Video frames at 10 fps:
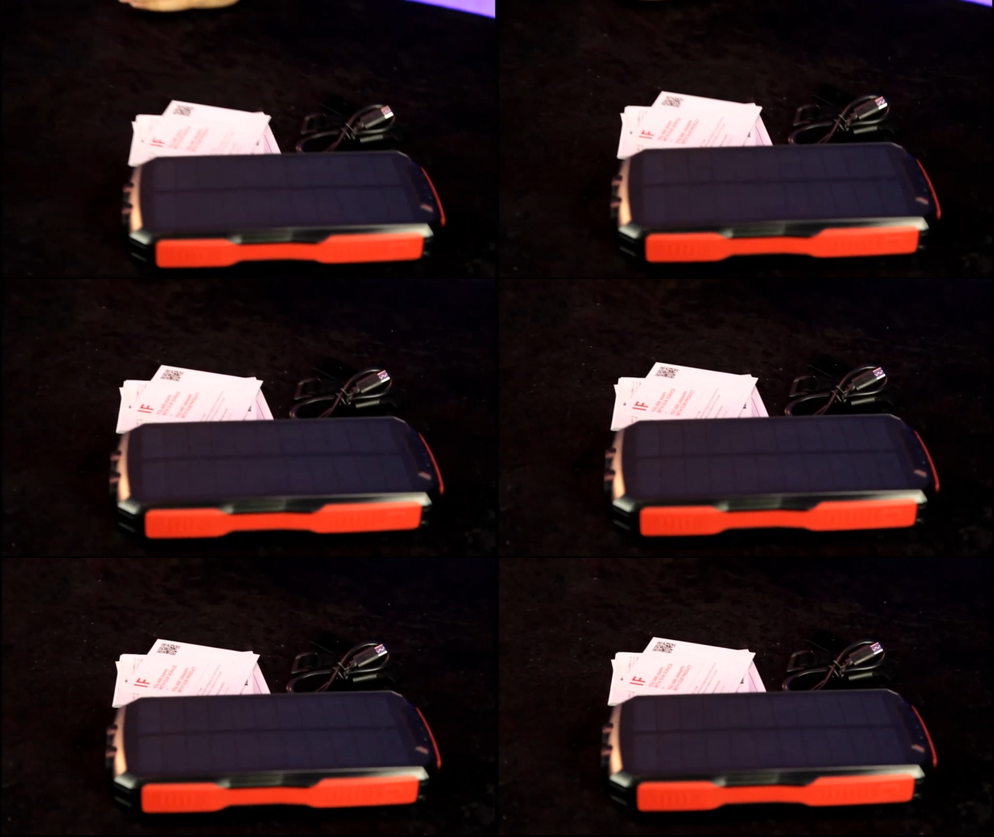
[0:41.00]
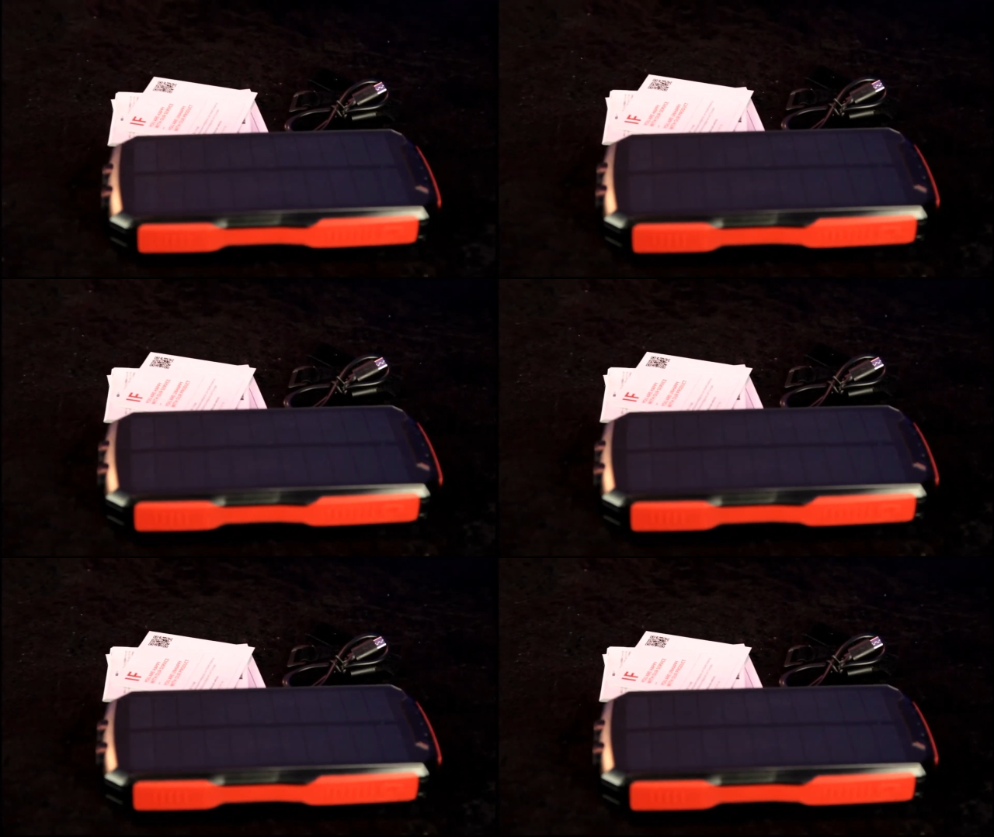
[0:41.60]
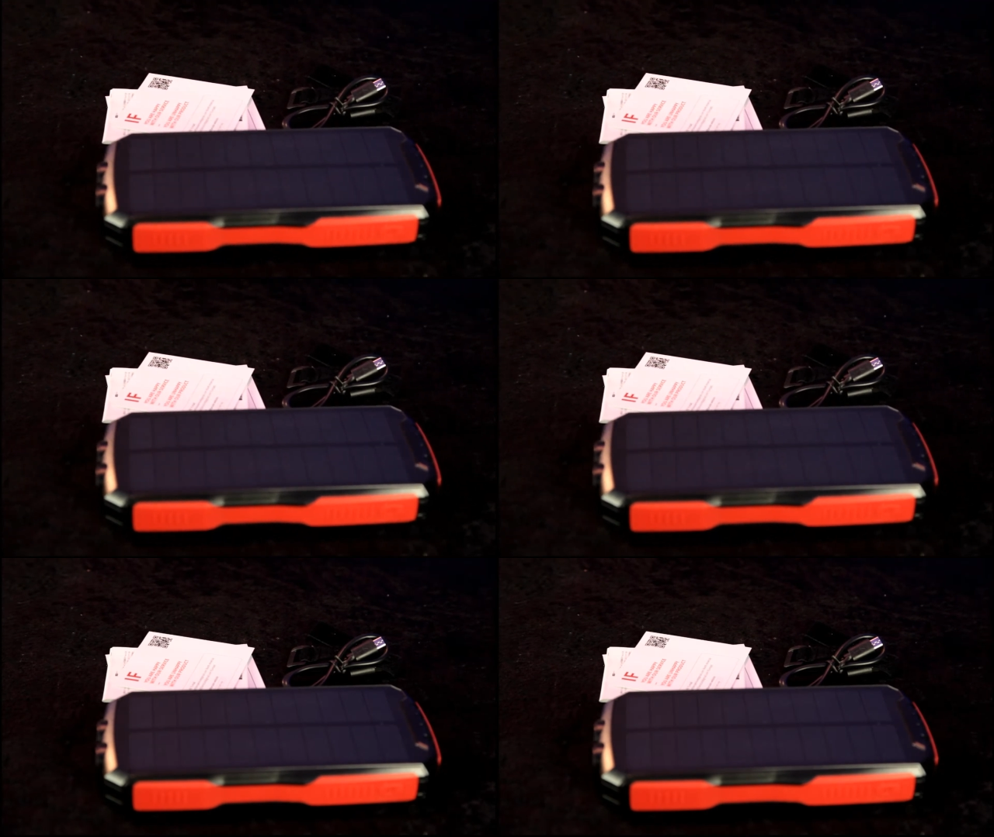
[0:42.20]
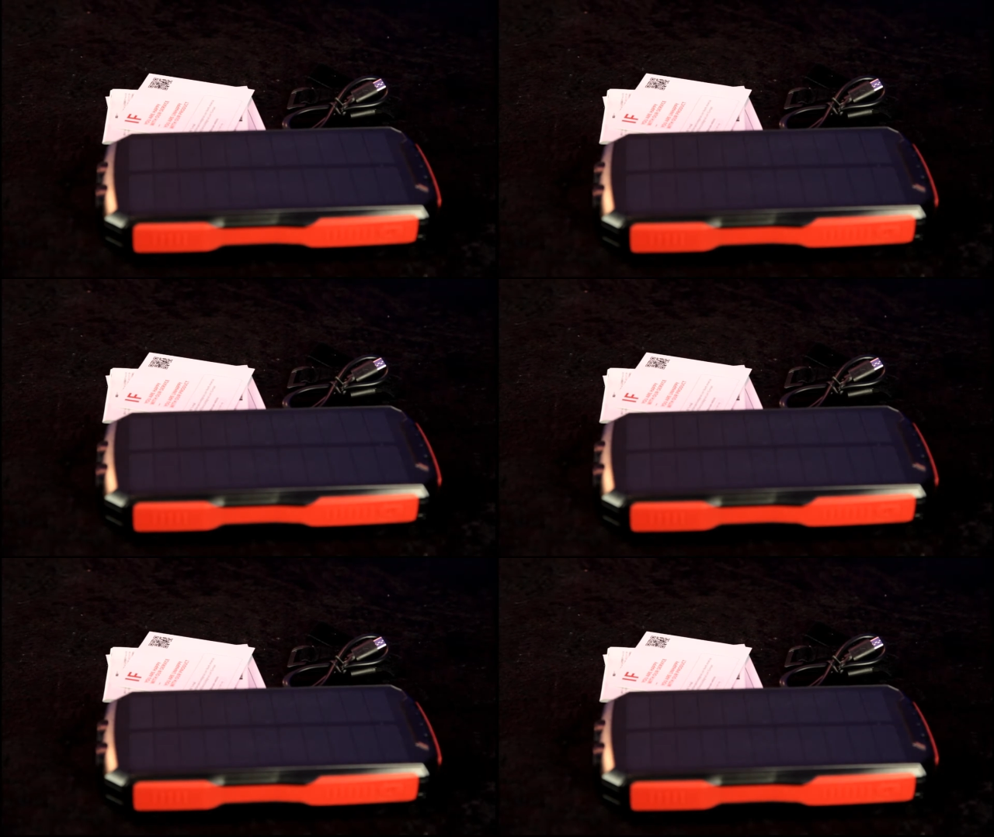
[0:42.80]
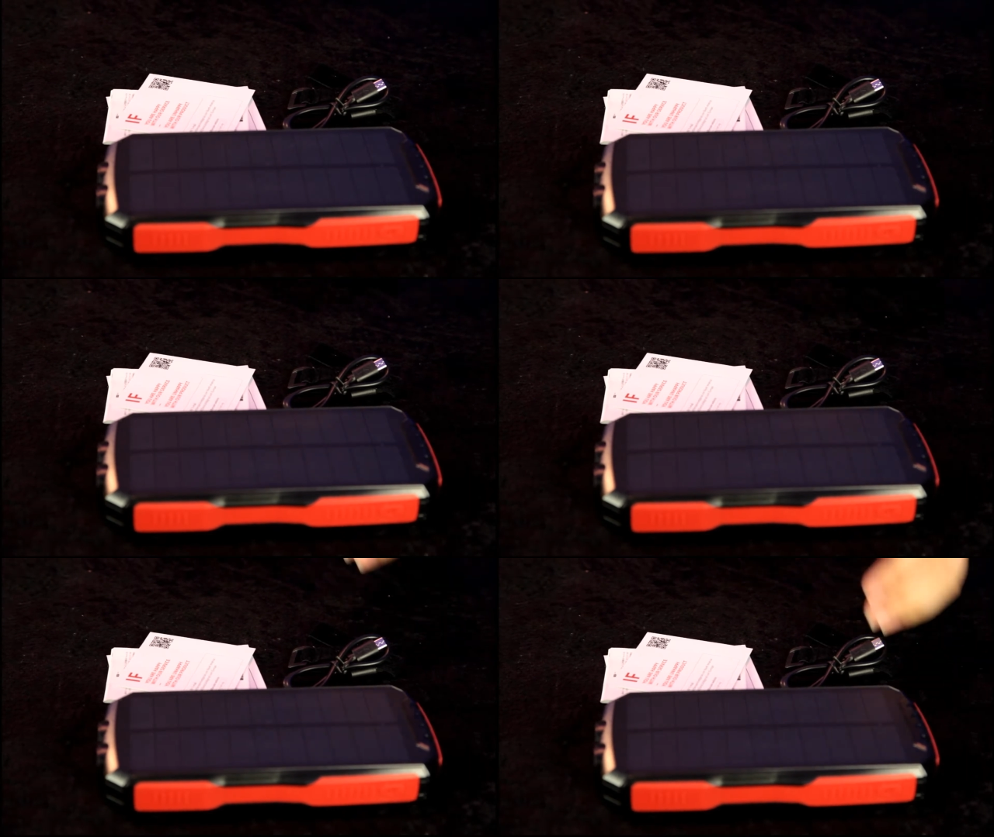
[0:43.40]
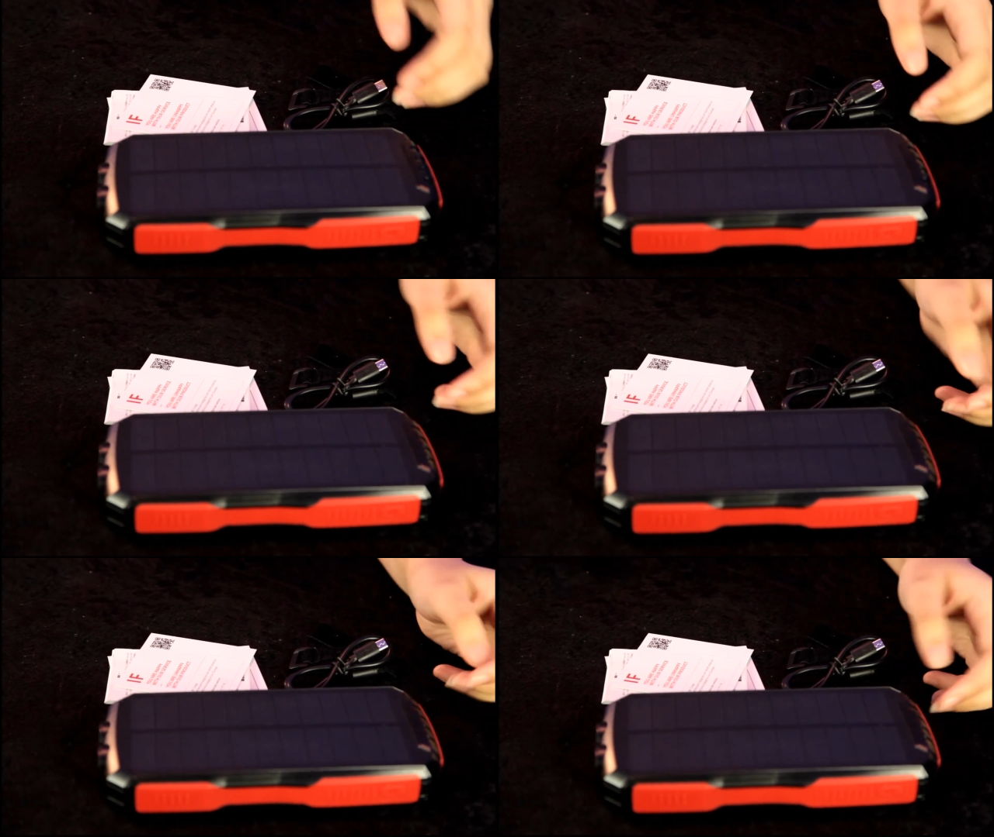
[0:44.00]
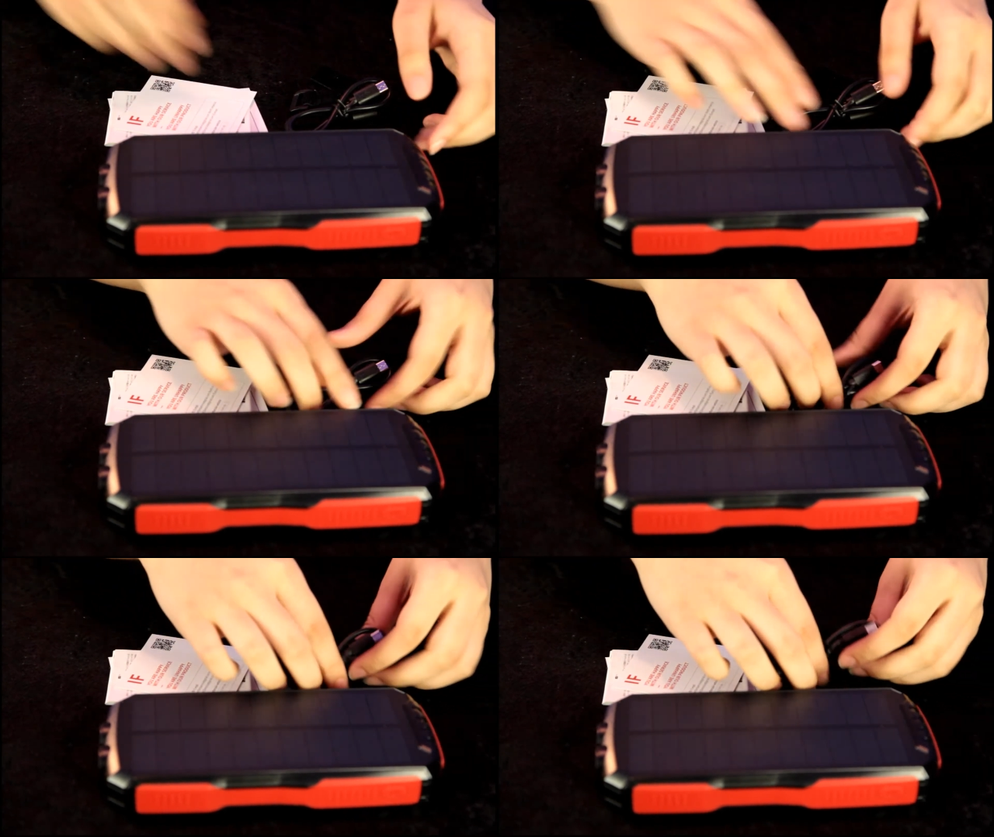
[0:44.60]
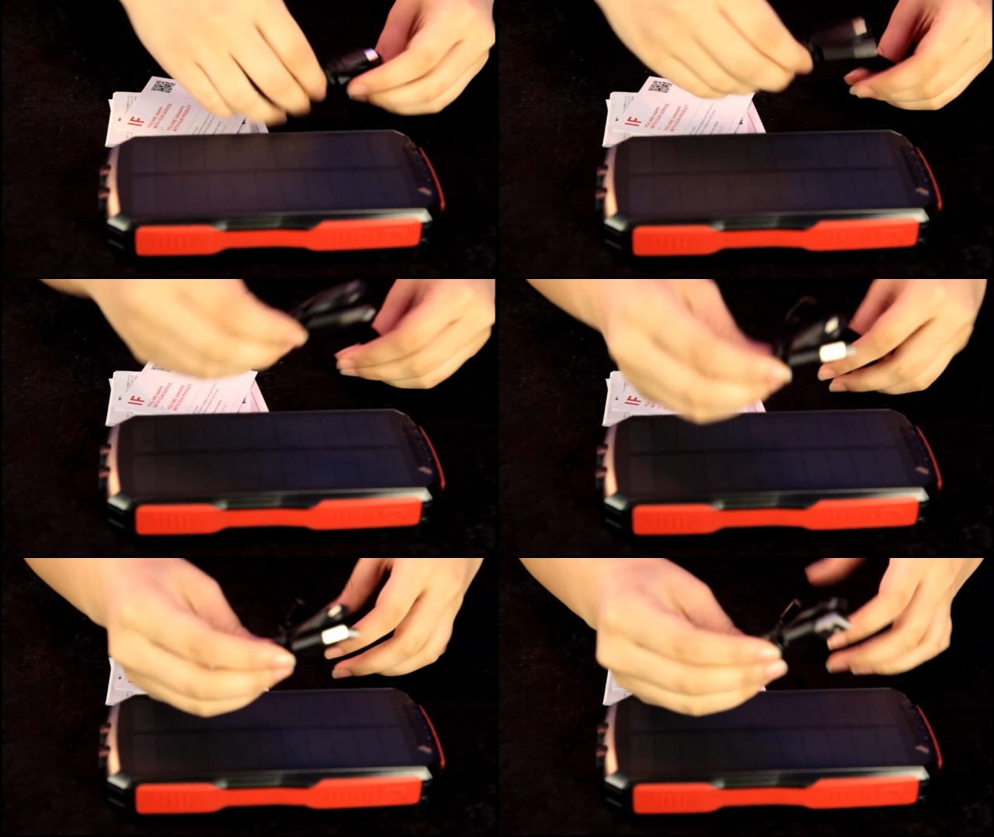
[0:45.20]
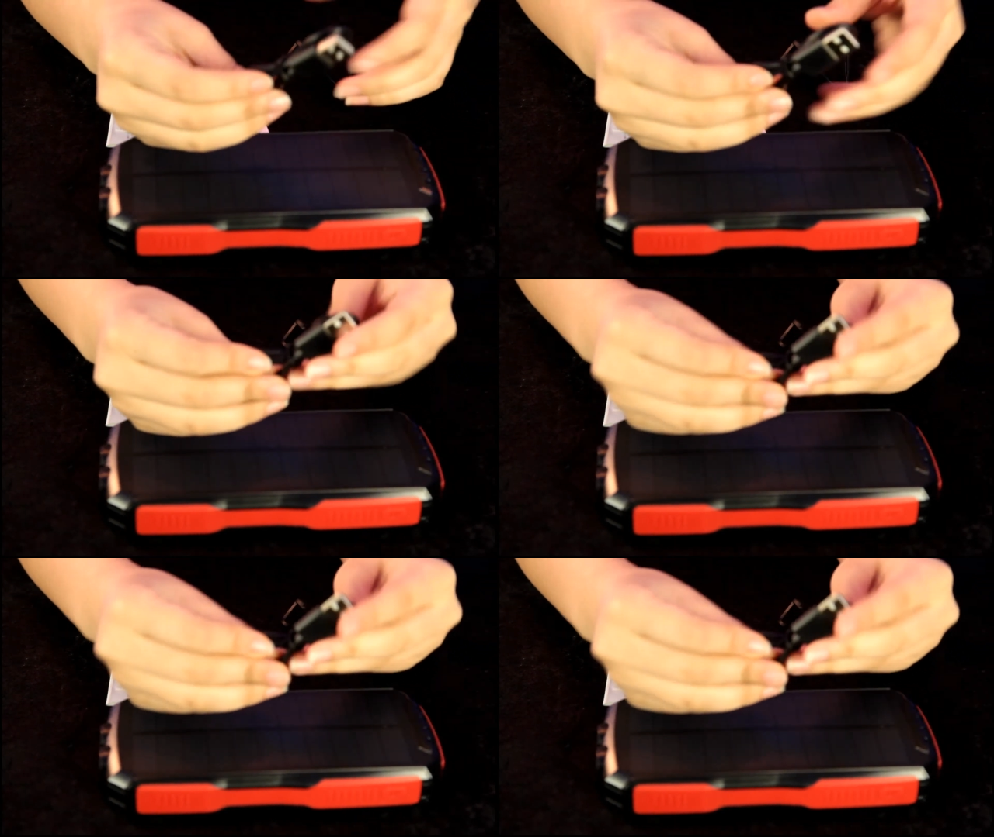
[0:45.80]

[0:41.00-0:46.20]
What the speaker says: [unreadable: no face in view]